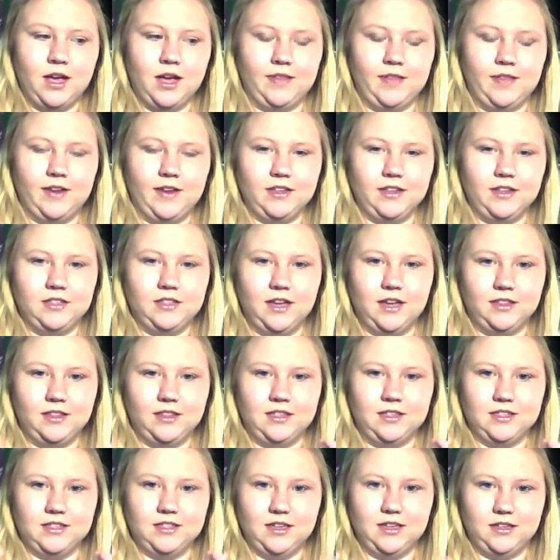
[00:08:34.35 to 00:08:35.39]
and then it's got
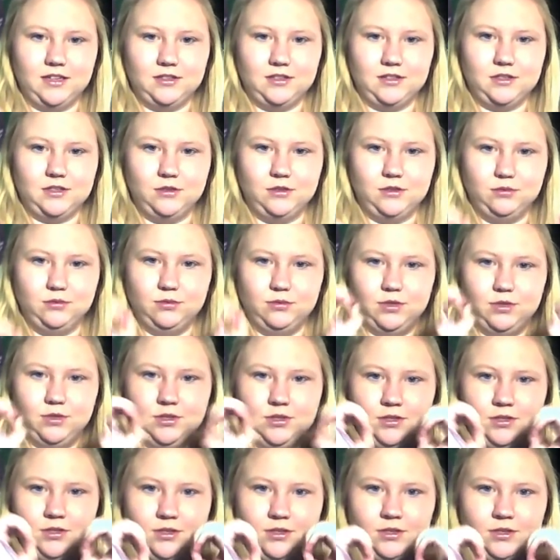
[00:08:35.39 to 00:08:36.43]
these like two
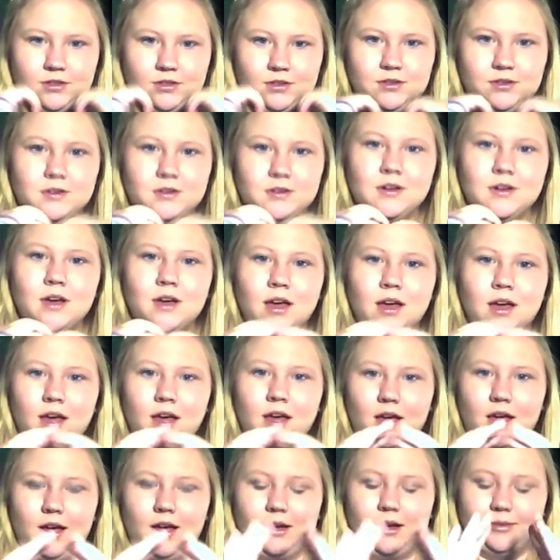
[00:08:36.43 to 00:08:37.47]

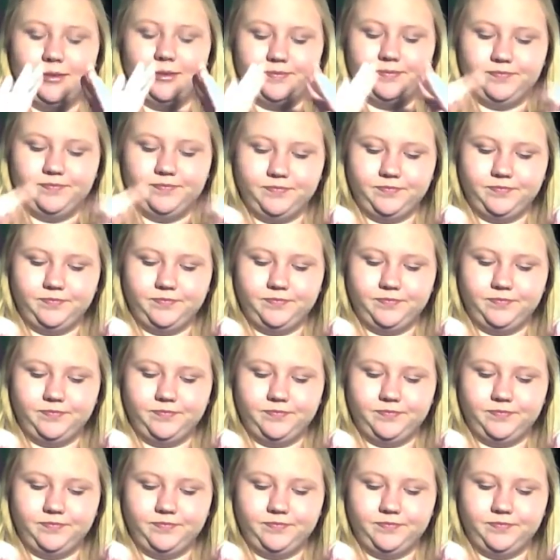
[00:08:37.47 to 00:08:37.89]
um